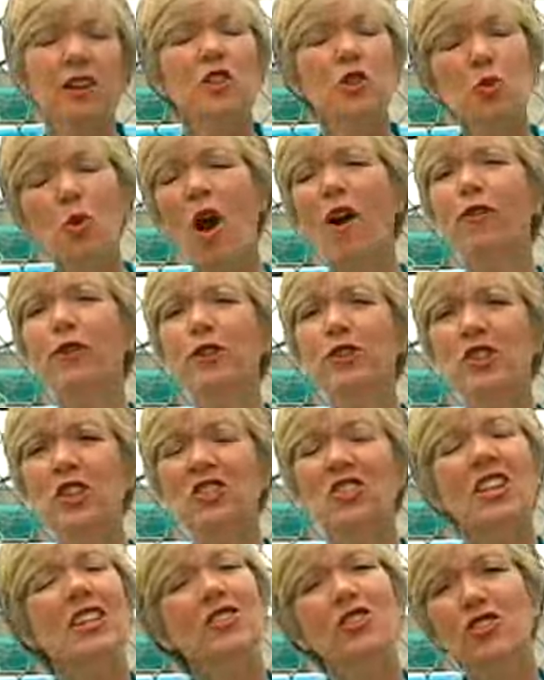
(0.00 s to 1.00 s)
Swafford
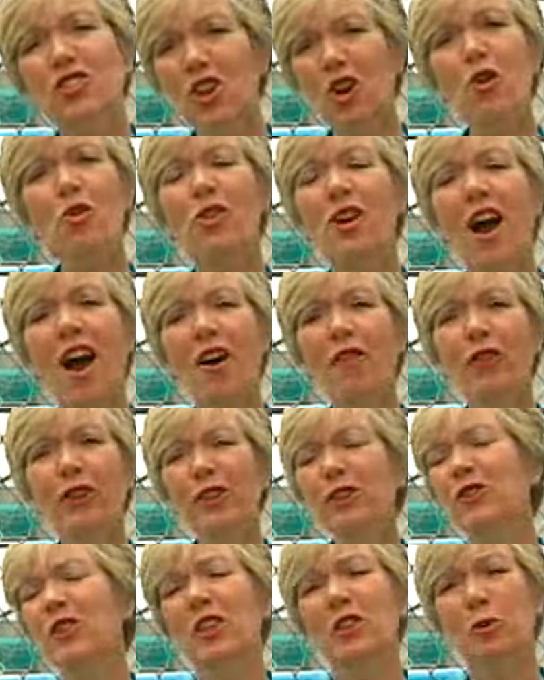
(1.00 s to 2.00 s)
says he's so
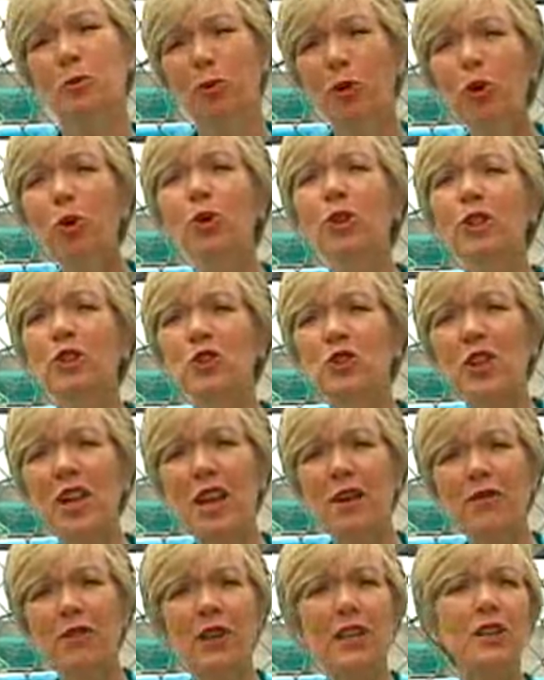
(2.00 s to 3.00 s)
confident that the pool is
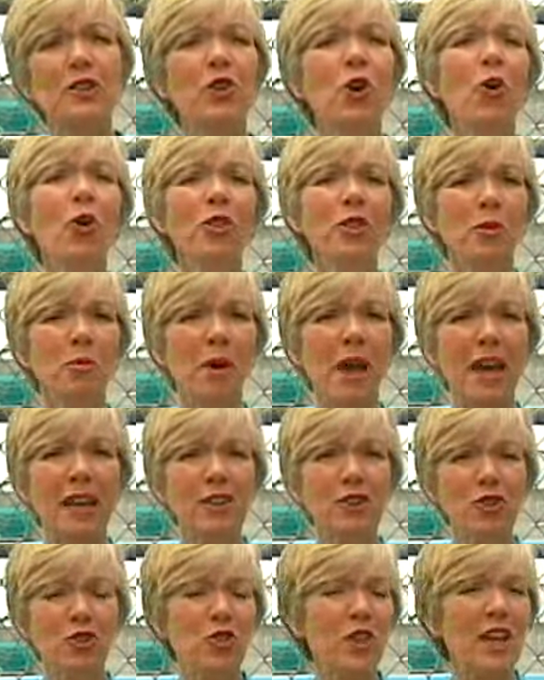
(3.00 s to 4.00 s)
safe that he told the
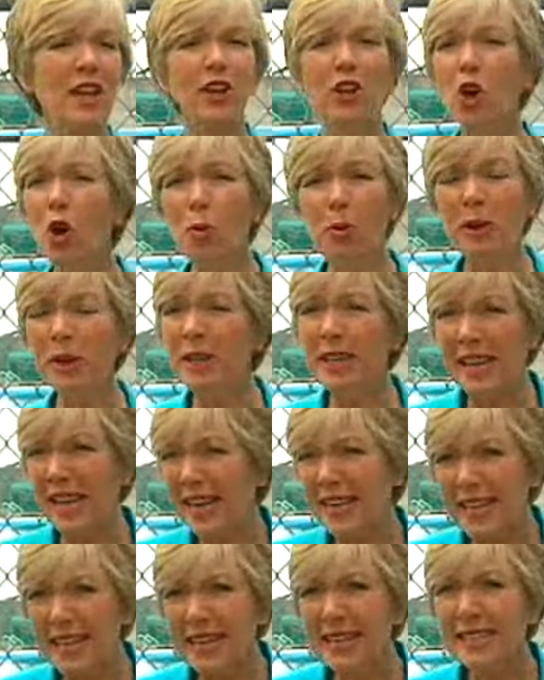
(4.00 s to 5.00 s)
manager they could open
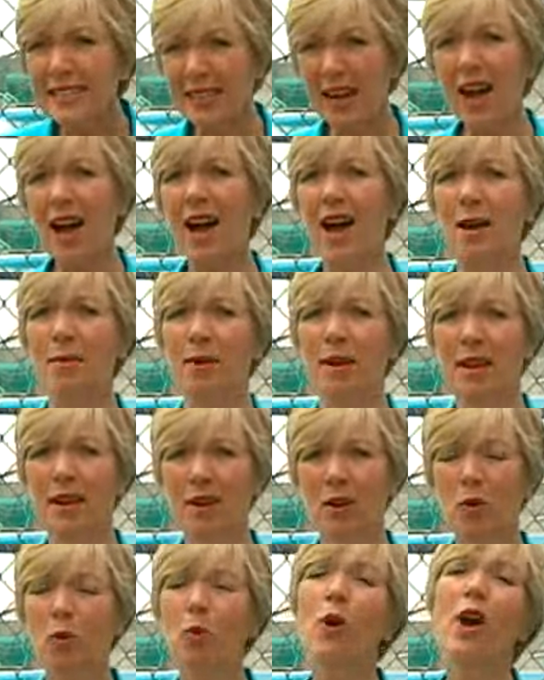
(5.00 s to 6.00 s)
it at any time.
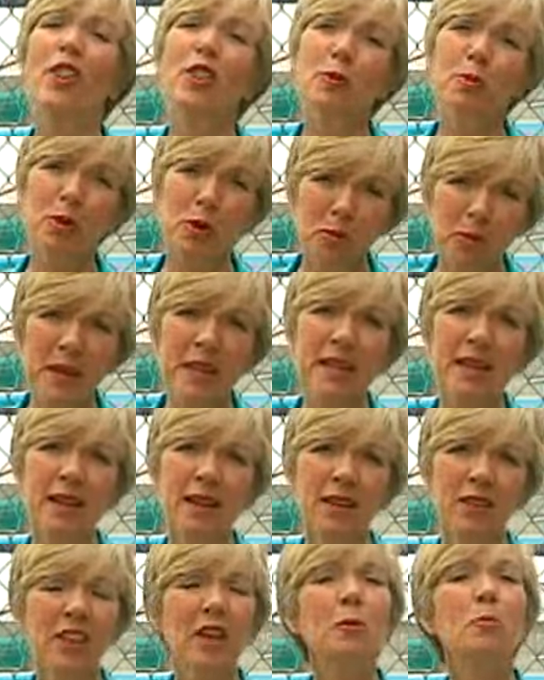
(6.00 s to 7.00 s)
Weather
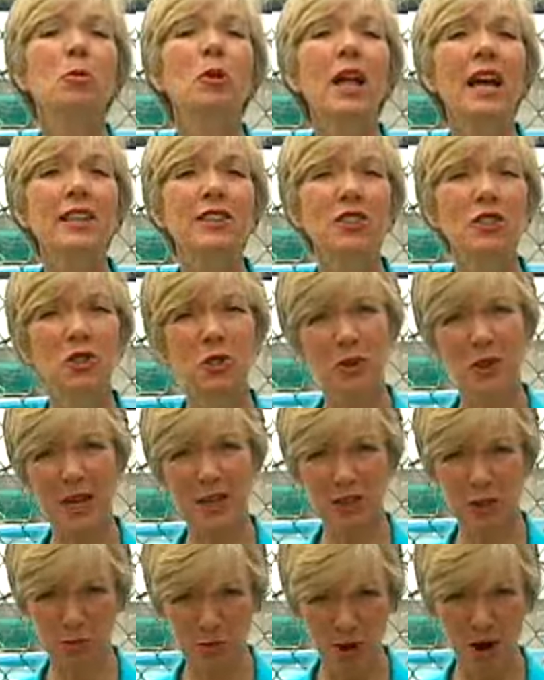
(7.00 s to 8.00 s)
permitting, they plan to do
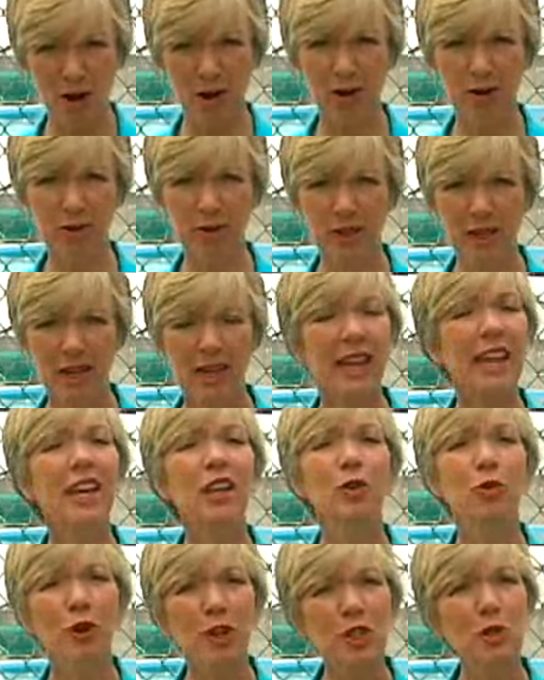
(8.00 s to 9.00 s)
that tomorrow.
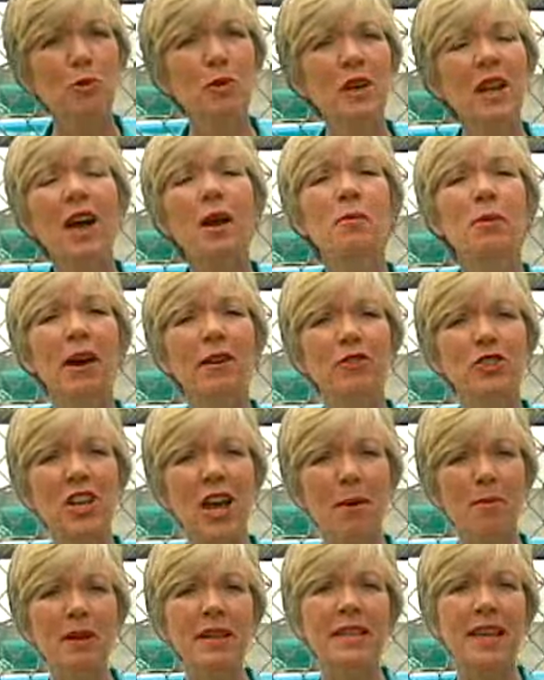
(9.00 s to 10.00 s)
In Richmond, I'm
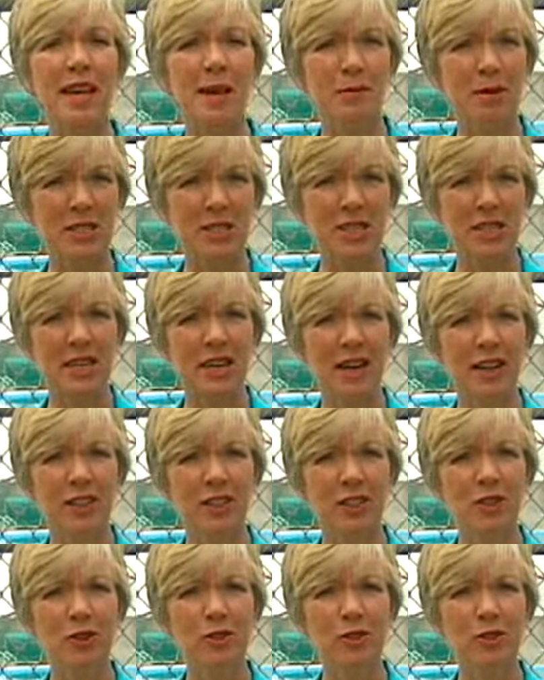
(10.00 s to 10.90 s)
Bev Chapman, KMBC 9